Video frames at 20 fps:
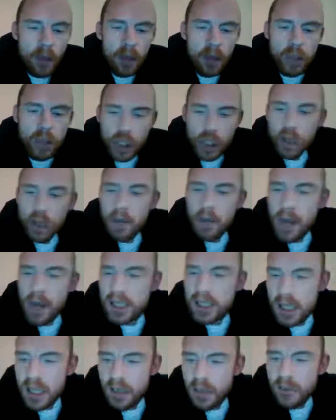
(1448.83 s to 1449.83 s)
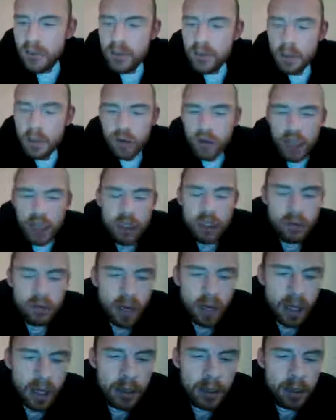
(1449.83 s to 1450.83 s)
to cure myself of depression,
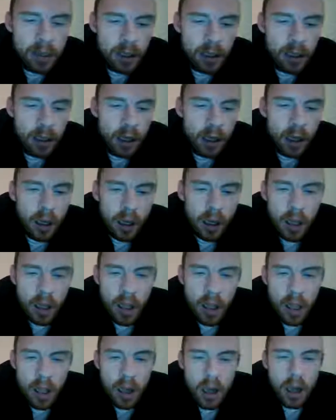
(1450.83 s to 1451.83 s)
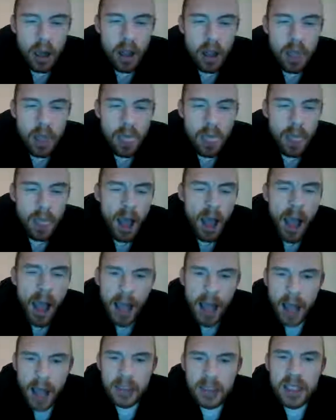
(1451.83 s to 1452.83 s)
right? I
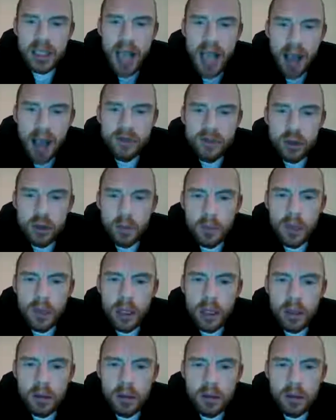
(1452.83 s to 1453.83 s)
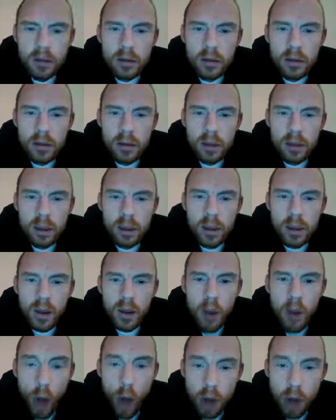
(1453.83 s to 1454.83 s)
had to have something
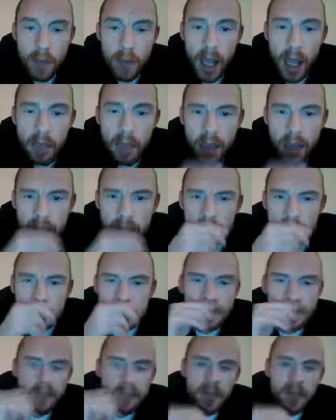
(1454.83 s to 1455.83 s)
on my mind.